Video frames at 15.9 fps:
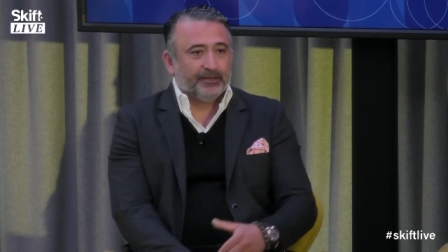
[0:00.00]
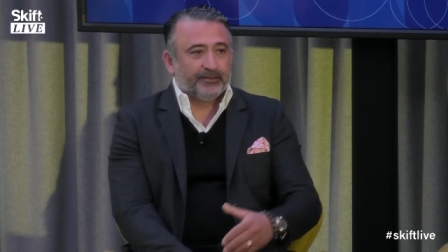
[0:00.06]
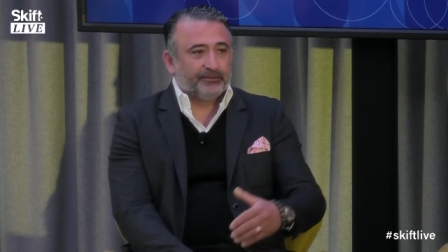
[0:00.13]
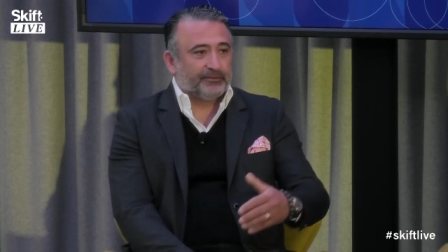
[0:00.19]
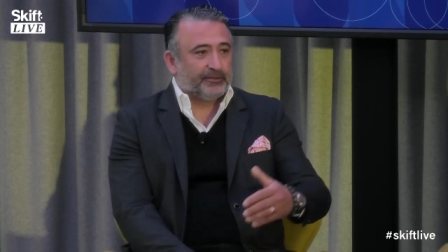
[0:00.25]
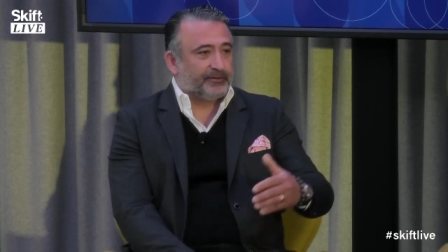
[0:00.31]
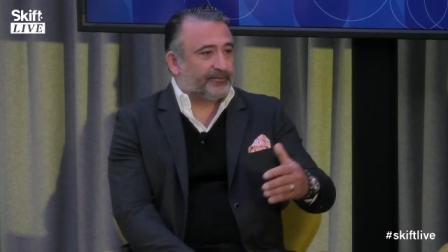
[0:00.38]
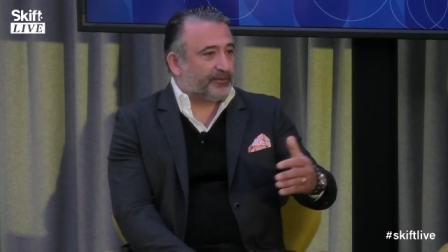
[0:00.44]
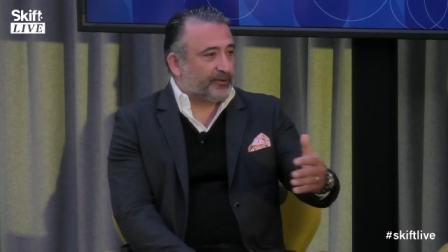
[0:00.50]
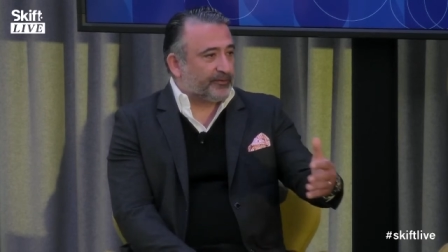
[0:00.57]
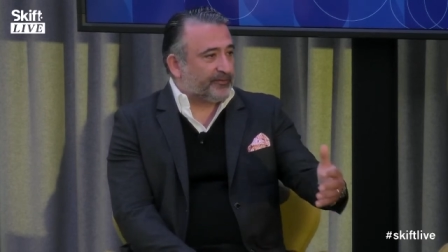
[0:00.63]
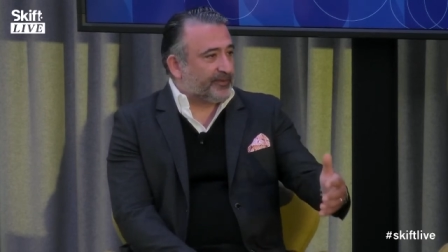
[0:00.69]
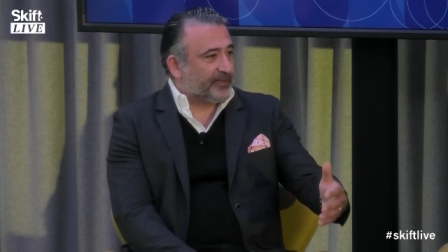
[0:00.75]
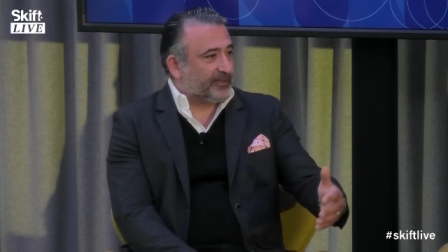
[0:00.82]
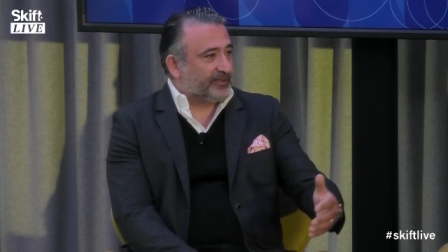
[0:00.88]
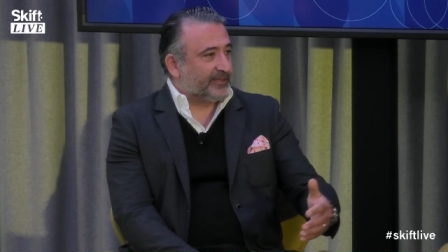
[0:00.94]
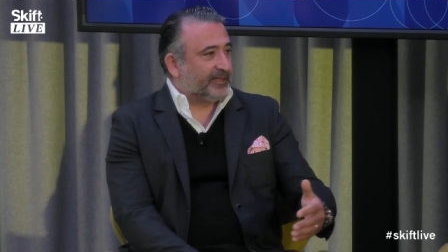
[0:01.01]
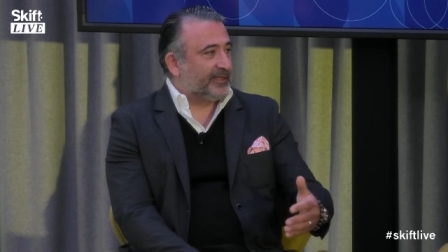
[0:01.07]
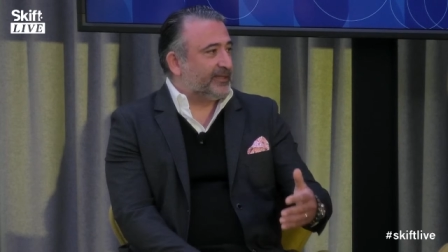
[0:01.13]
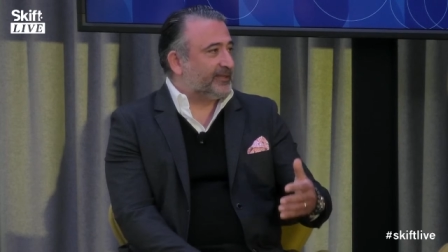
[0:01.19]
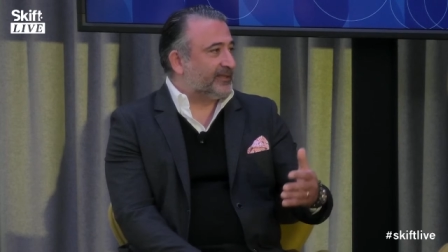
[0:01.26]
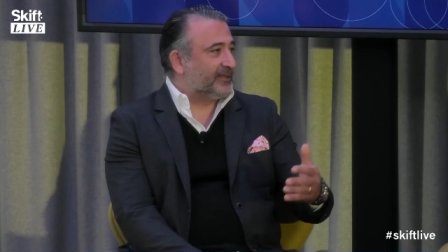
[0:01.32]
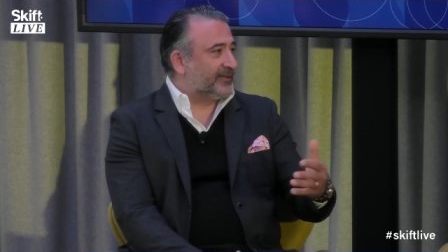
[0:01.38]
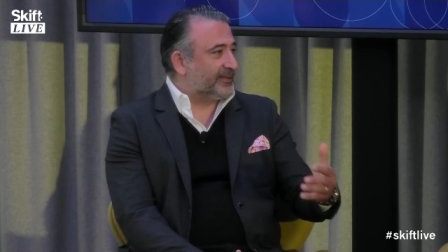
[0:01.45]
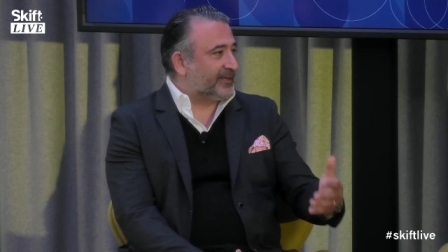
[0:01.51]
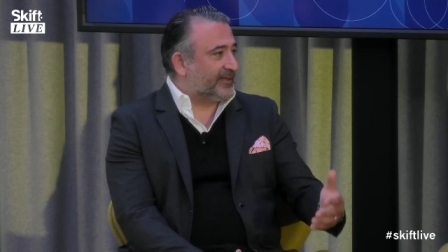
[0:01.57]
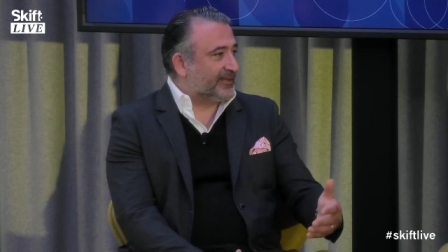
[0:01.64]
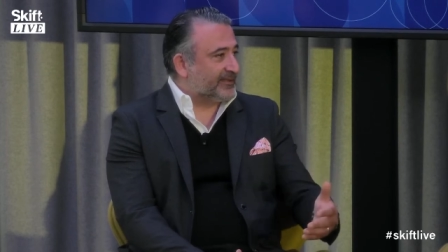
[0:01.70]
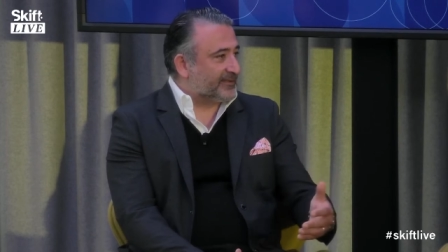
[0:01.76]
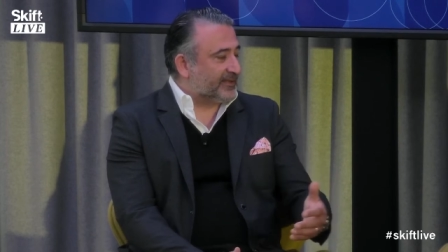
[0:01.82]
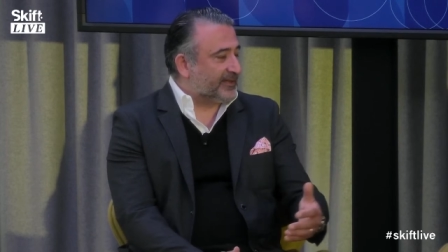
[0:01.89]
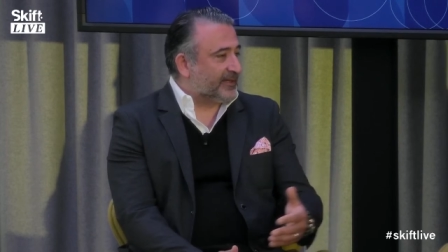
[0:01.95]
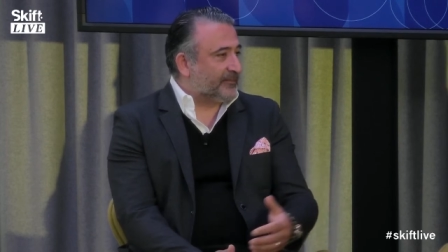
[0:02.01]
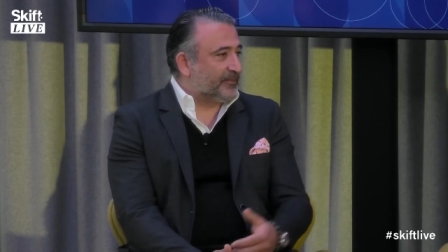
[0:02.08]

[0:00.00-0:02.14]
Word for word: to a Fairfield Inn in La Quinta.